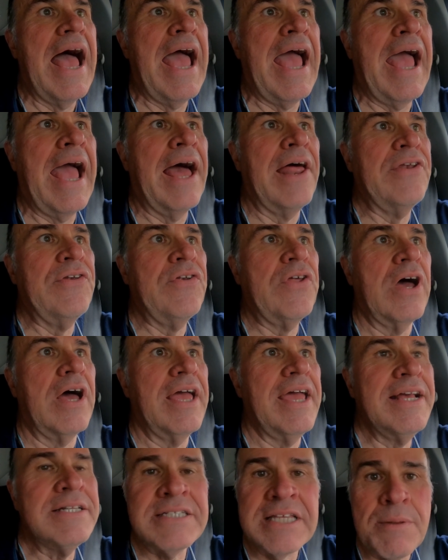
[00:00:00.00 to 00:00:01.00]
and uh,
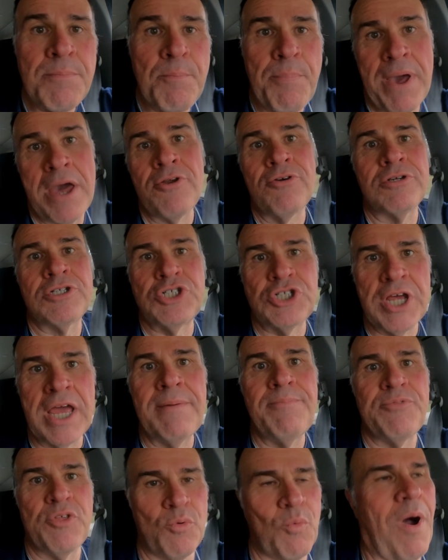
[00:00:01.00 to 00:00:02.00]
it's in better
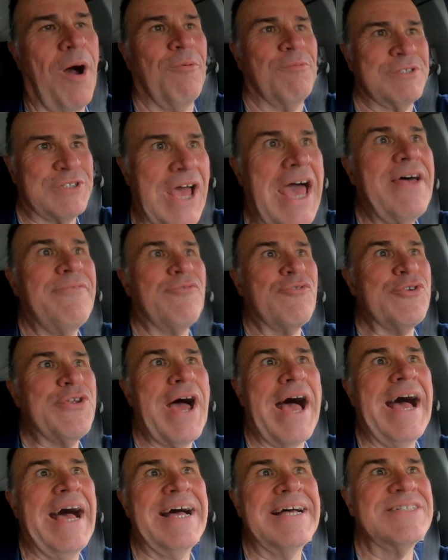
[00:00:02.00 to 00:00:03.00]
shape than what was
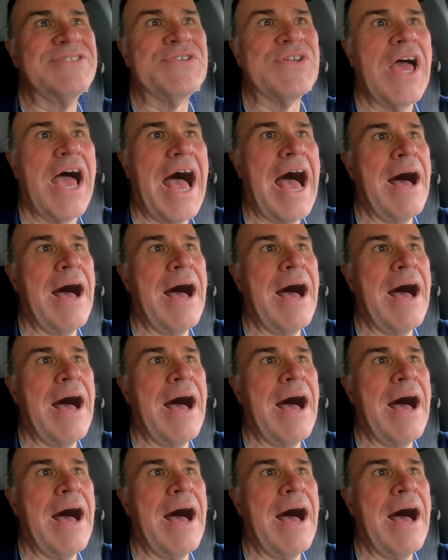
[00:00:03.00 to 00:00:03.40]
advertised.